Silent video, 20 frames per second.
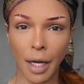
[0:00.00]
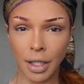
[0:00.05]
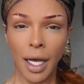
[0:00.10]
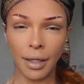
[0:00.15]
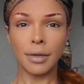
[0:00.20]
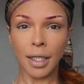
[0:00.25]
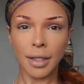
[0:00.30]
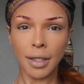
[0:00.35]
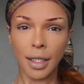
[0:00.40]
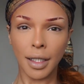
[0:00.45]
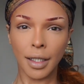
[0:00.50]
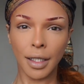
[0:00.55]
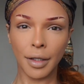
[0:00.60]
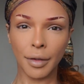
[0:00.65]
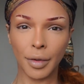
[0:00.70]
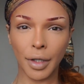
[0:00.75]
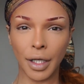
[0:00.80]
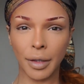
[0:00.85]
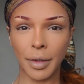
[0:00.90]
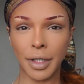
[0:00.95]
That's
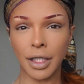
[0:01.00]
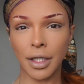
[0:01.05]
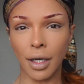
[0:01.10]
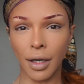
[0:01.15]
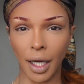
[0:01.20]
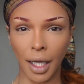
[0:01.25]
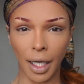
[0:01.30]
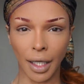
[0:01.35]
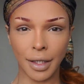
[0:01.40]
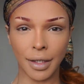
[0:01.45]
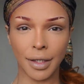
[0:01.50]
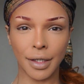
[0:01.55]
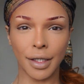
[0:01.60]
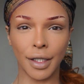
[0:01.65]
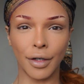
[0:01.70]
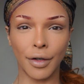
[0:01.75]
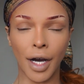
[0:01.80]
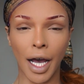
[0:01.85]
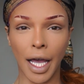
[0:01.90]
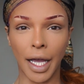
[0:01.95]
literally pretty much all I
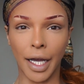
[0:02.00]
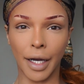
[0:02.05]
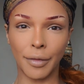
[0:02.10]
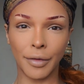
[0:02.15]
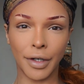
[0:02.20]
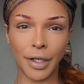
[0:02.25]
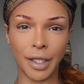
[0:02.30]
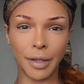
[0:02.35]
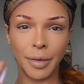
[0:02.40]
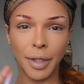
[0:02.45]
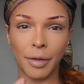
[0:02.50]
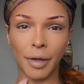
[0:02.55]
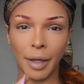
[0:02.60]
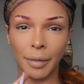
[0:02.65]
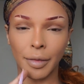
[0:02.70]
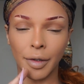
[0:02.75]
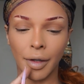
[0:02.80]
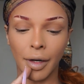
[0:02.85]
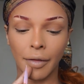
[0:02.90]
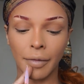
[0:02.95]
do. I am going to be
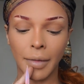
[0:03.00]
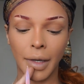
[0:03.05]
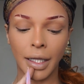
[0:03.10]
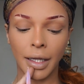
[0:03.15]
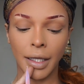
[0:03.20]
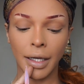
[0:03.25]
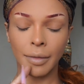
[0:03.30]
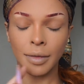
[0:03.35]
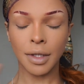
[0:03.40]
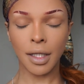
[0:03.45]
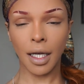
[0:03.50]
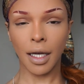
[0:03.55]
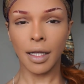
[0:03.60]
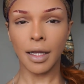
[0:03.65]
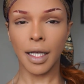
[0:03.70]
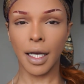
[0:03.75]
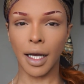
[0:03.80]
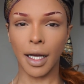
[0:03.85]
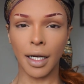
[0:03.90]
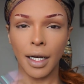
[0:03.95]
wiping off my lips
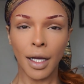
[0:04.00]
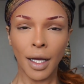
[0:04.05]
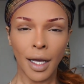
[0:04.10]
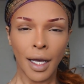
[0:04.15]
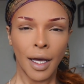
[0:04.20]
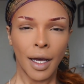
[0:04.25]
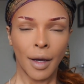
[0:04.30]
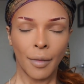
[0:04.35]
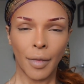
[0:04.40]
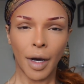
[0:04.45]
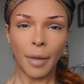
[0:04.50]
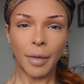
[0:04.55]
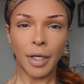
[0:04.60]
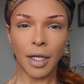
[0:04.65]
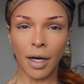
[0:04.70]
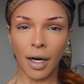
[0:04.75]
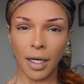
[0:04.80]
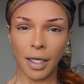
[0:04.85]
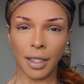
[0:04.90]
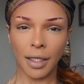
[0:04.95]
and then
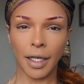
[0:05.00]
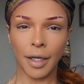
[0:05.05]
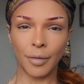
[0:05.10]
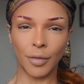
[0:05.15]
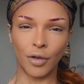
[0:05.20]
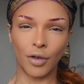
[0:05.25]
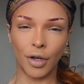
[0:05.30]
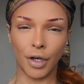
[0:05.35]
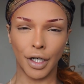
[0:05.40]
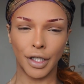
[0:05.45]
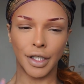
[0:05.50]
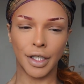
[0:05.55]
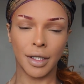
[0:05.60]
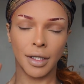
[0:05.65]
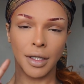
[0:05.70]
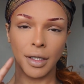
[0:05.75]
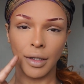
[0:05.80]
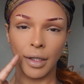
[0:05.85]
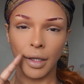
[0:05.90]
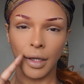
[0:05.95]
popping on a lip or
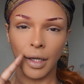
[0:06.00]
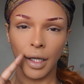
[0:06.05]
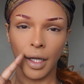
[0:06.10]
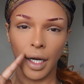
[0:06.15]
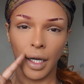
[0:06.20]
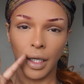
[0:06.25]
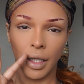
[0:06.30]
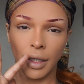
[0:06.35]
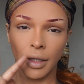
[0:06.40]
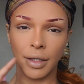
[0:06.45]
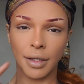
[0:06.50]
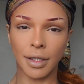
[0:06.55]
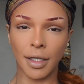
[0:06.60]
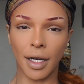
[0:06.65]
just lining the